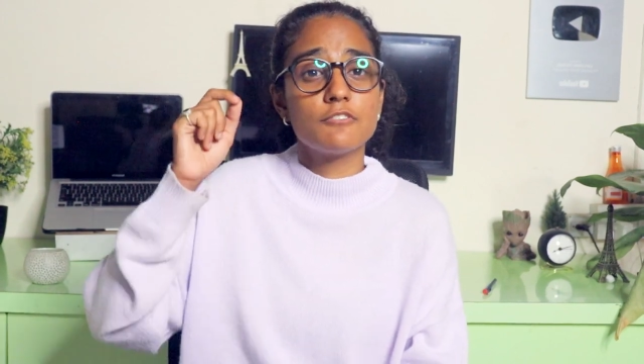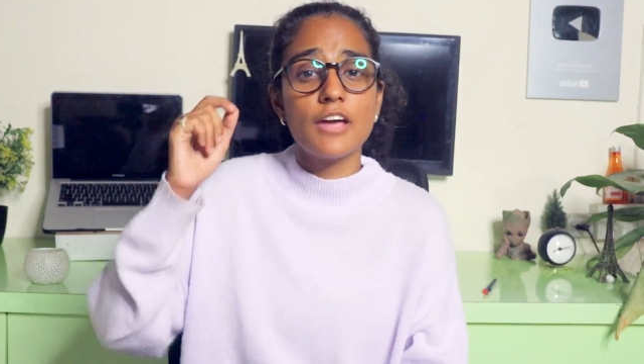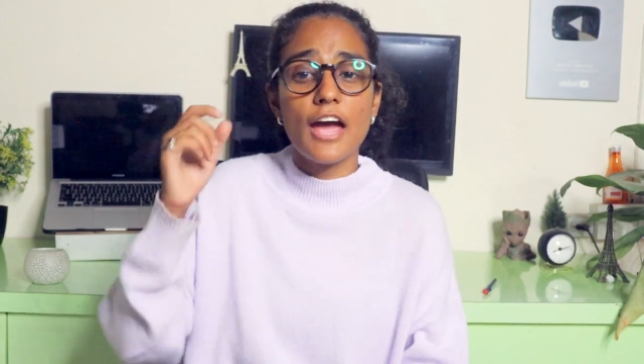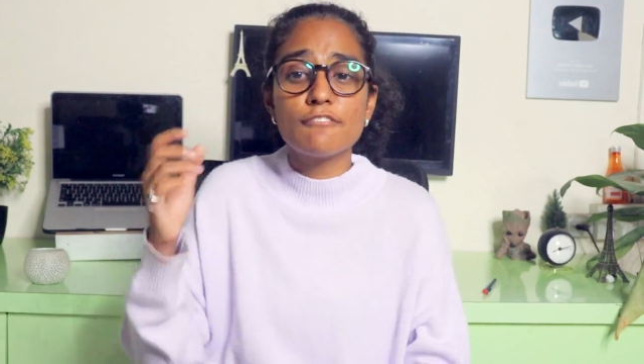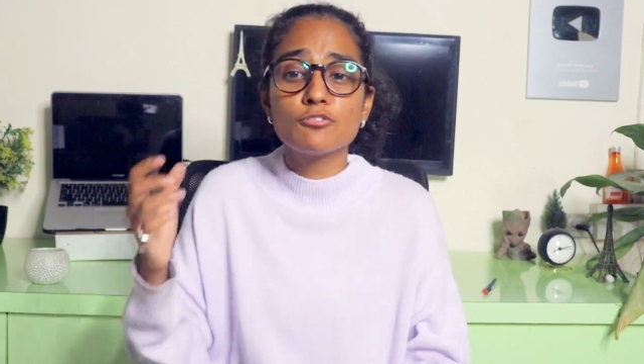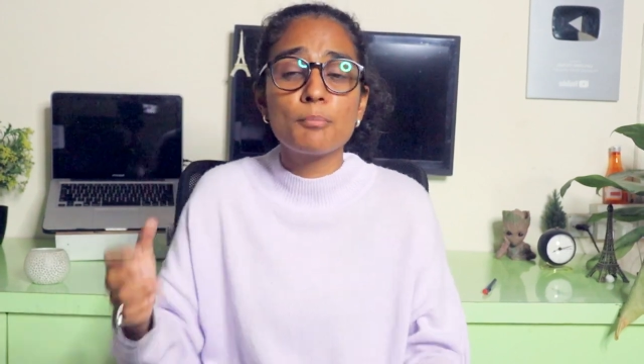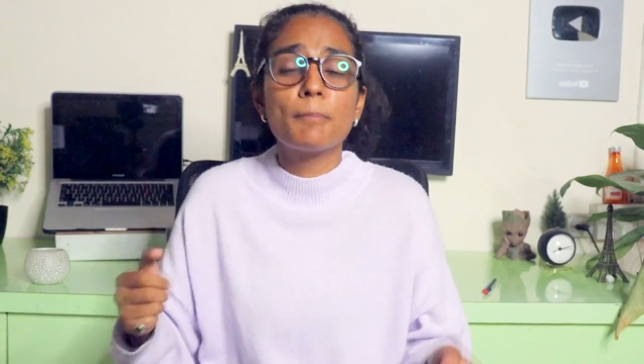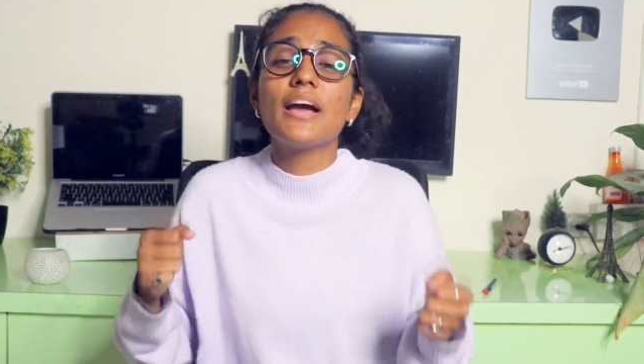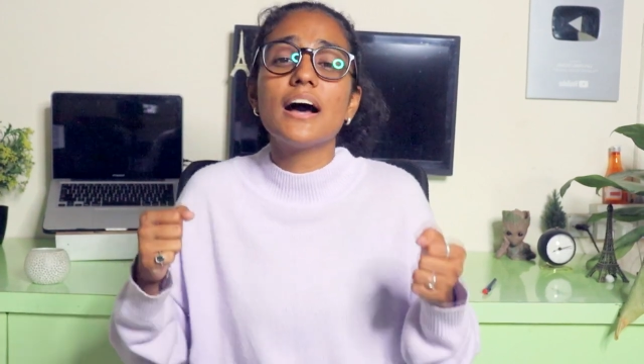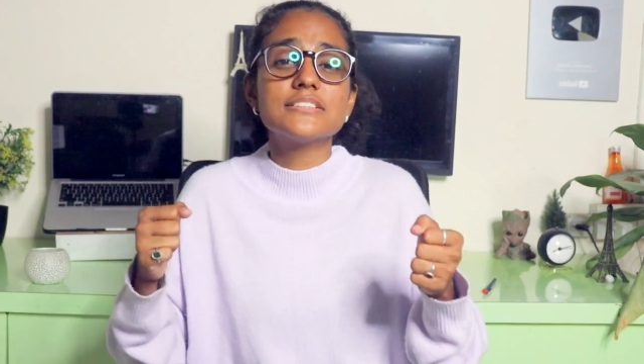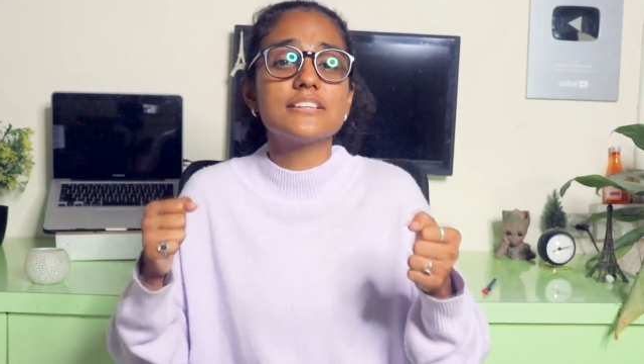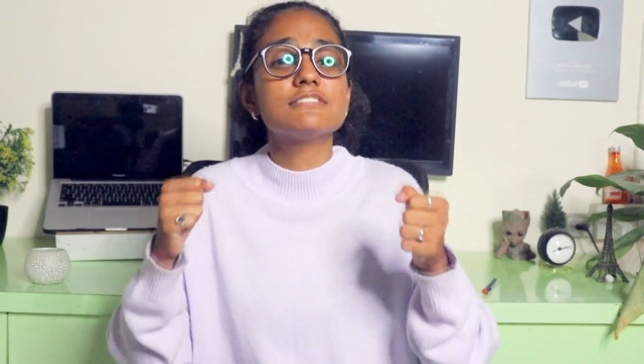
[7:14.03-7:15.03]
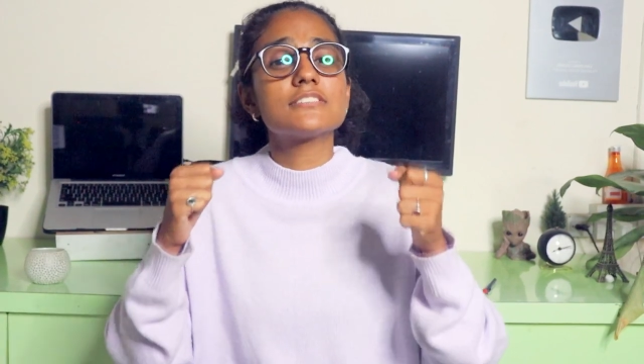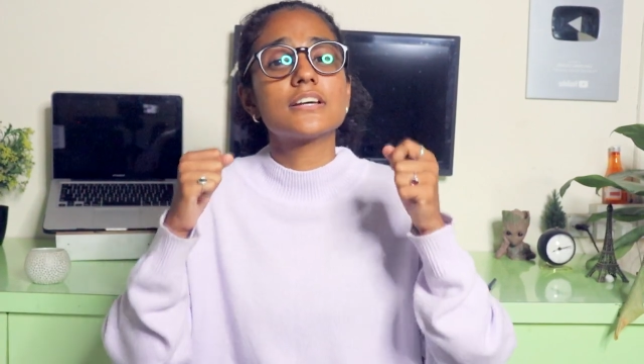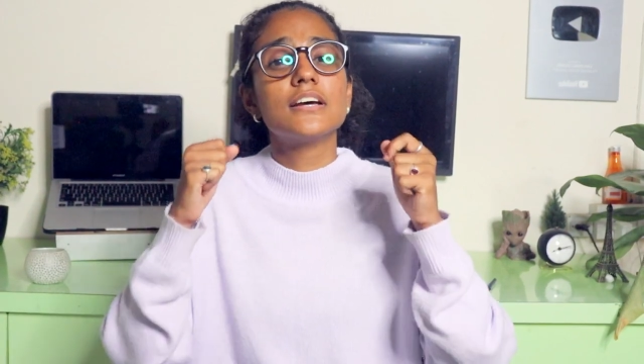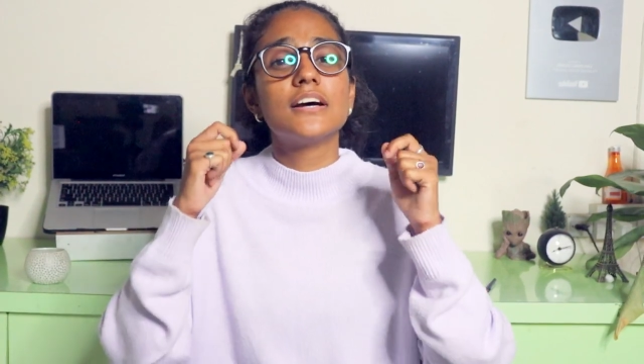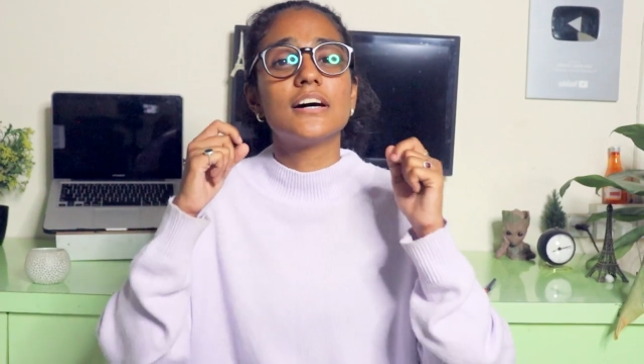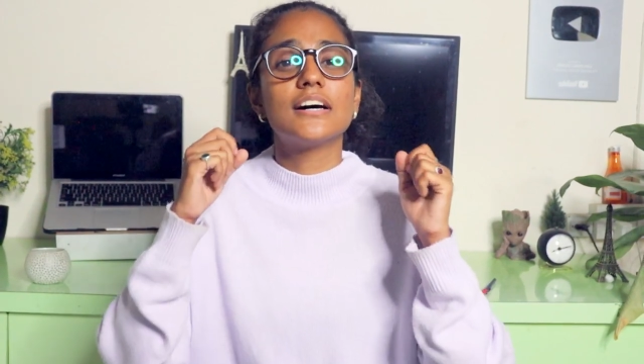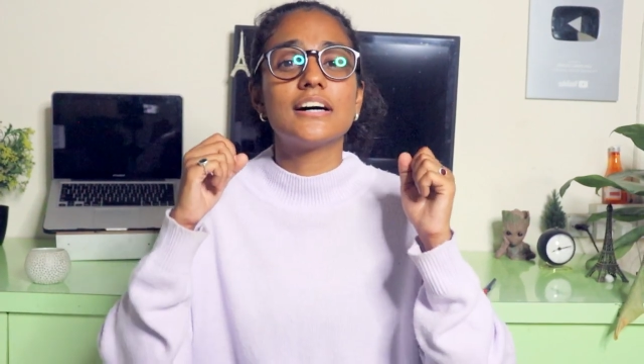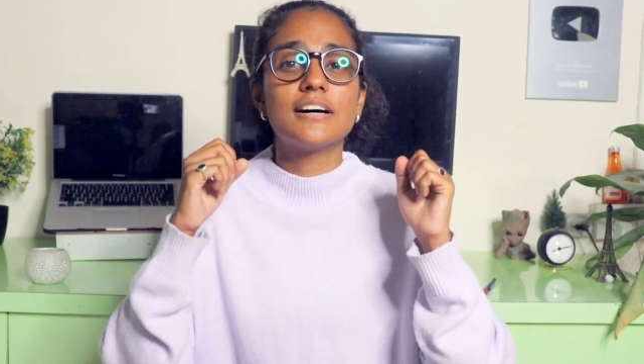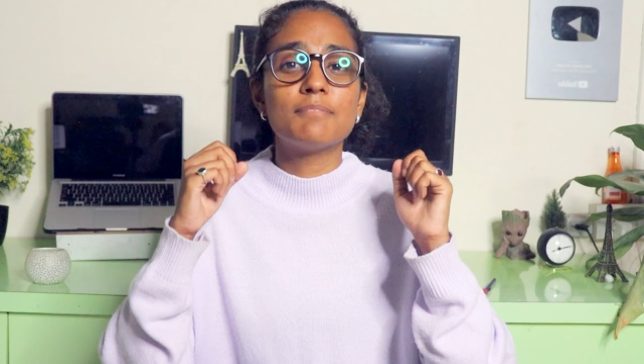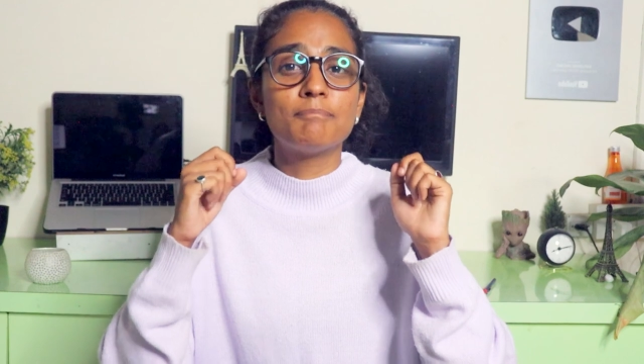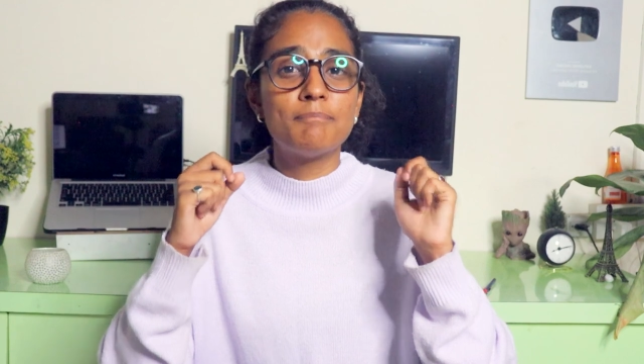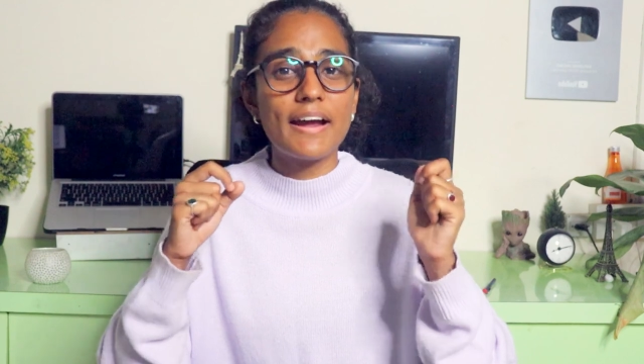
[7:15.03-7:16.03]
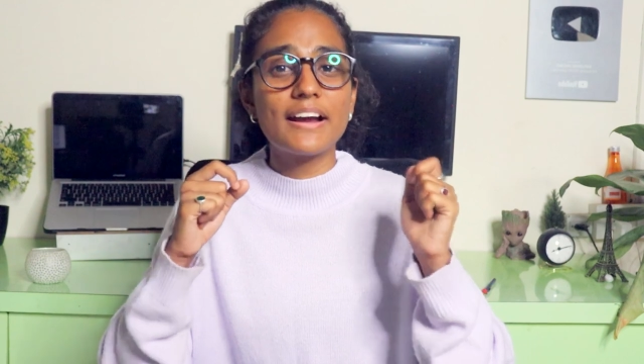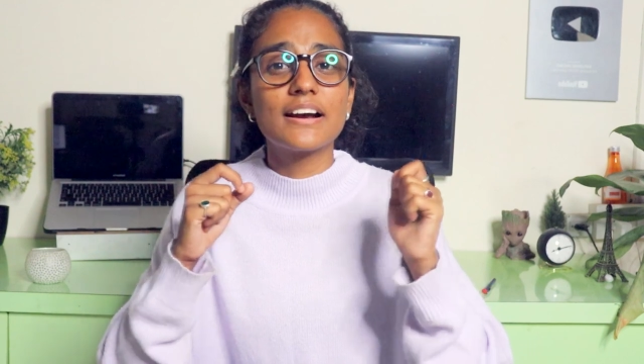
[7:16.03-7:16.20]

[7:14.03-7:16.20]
We have to pick ourselves back